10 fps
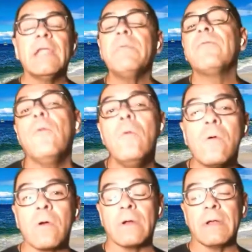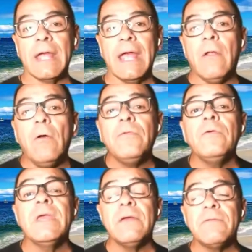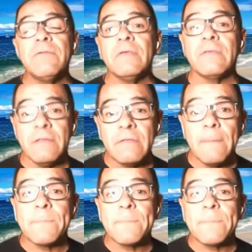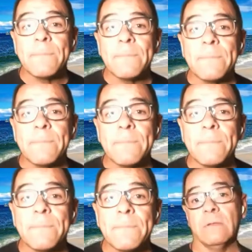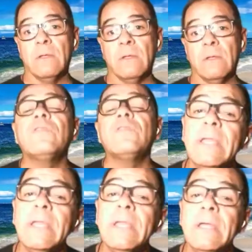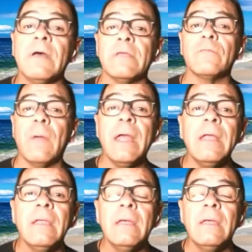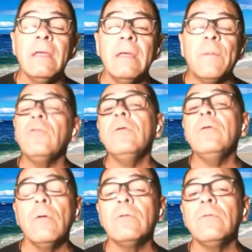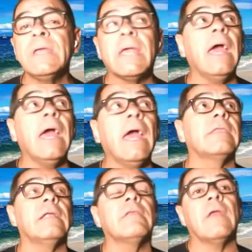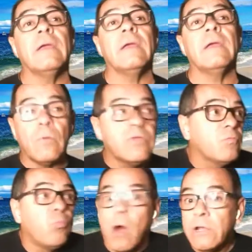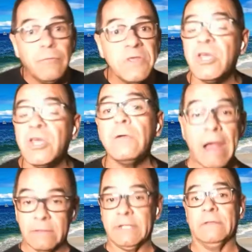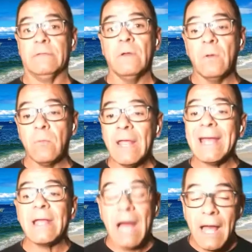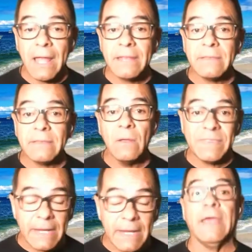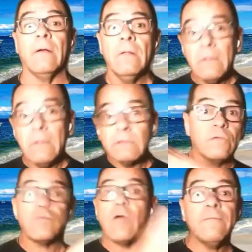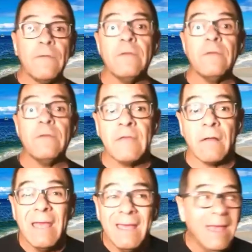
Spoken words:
Number 4, it also gives us a sense of purpose. There are so many of us, right? Especially the older we get, that it's like we're just wandering generalities. We're like a kite without a tail, just trying to figure things out.